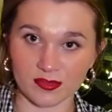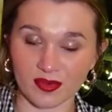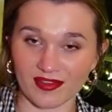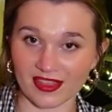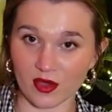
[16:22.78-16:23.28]
to
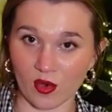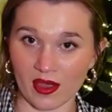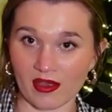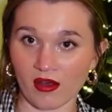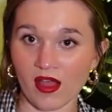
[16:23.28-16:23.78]
prevent the
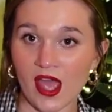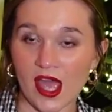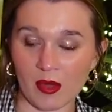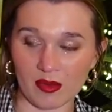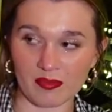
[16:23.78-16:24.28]
oil.
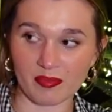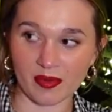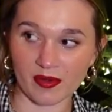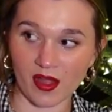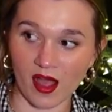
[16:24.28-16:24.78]
It
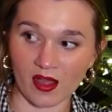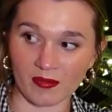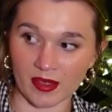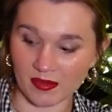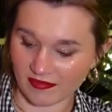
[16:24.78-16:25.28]

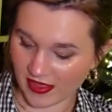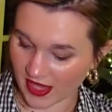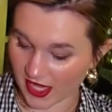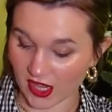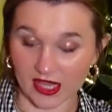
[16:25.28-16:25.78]
would fit
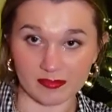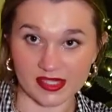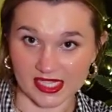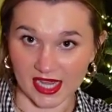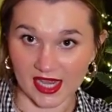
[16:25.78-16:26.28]
like a
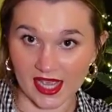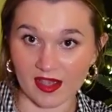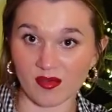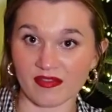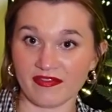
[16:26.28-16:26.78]
lipstick.
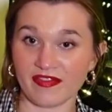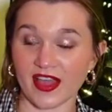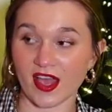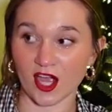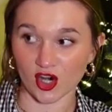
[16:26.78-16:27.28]
It would
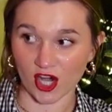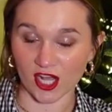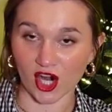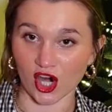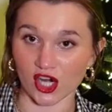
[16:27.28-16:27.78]
fit
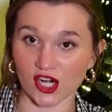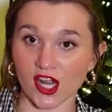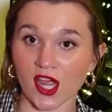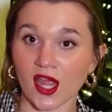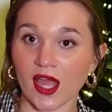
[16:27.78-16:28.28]
credit
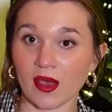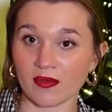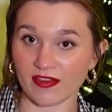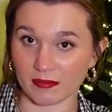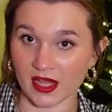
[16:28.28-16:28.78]
card. It
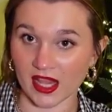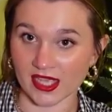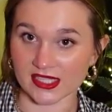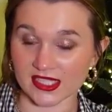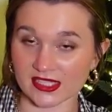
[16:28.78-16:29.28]
would fit my
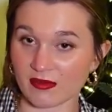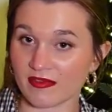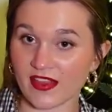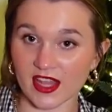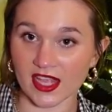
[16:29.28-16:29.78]
license. It
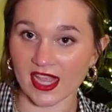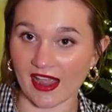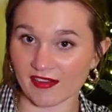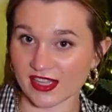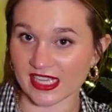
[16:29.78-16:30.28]
would fit like
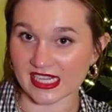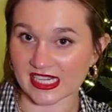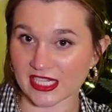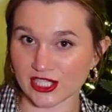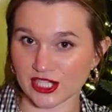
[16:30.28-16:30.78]
everything it
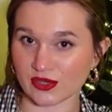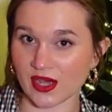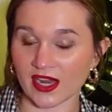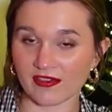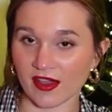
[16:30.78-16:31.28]
needed to.
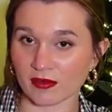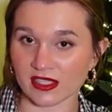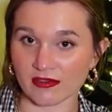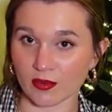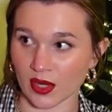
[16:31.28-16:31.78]
And if I
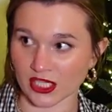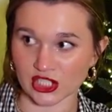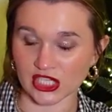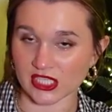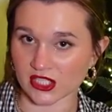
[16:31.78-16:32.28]
was ever wearing
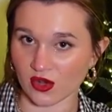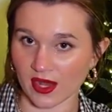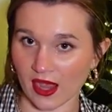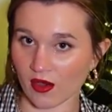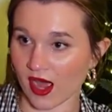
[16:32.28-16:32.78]
jeans
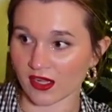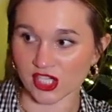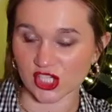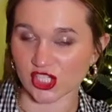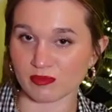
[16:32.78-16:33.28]
going out, I
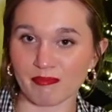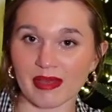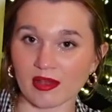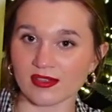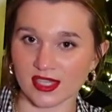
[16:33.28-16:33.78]
could just
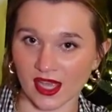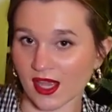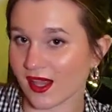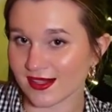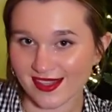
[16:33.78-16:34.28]
belt
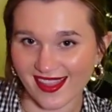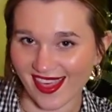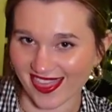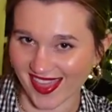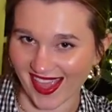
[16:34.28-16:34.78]
it to
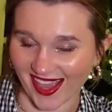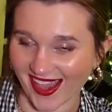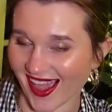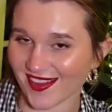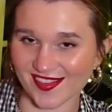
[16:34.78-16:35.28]
the
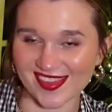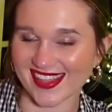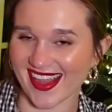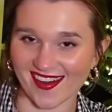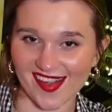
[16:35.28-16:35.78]
thing. I don't
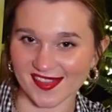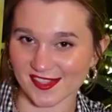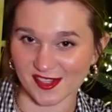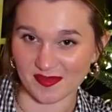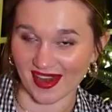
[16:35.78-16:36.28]
really care how
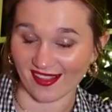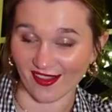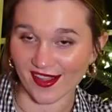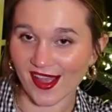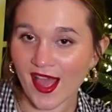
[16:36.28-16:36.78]
stupid I
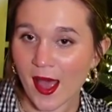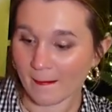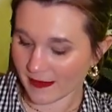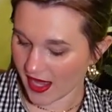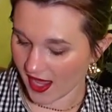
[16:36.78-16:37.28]
look,
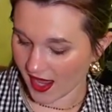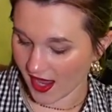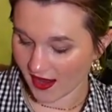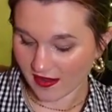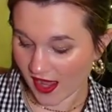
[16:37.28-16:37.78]
but
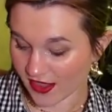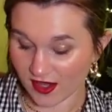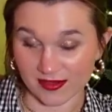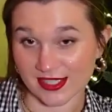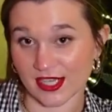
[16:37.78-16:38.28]
I thought
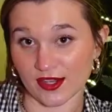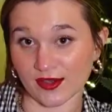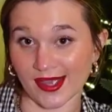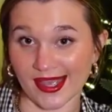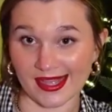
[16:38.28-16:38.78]
it was
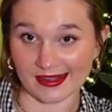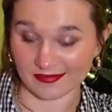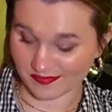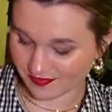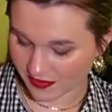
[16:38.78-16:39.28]
cute
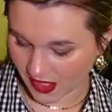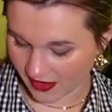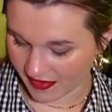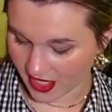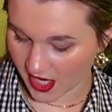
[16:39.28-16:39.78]
and
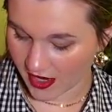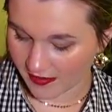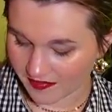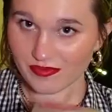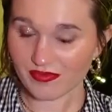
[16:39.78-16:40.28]
convenient.
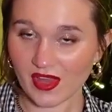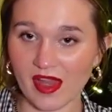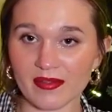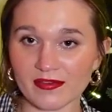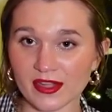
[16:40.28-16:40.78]

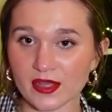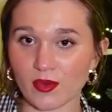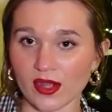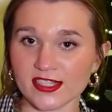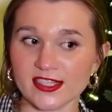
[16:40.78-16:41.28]
I've been really
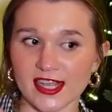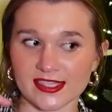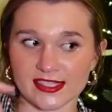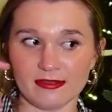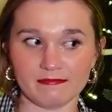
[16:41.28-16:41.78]
wanting
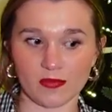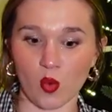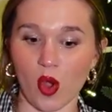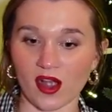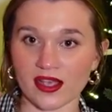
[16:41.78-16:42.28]
like some
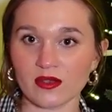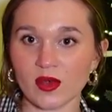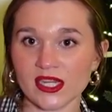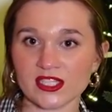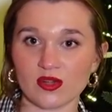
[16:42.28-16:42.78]
walking
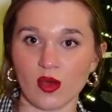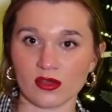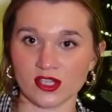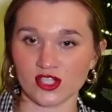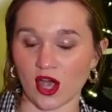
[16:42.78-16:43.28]
weights to
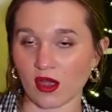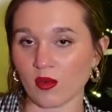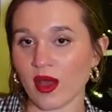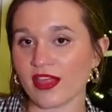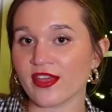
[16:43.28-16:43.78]
walk the
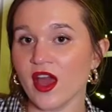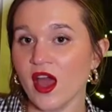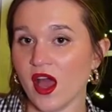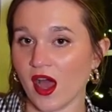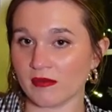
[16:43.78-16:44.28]
dog with,
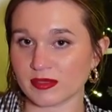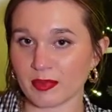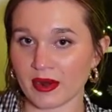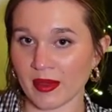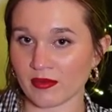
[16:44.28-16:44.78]
to
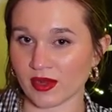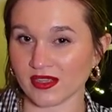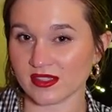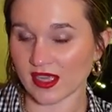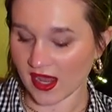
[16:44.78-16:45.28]
put on my
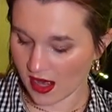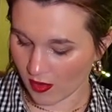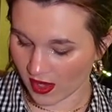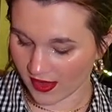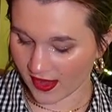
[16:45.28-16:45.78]
wrists, and I
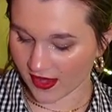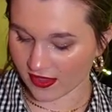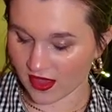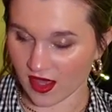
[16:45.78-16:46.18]
want like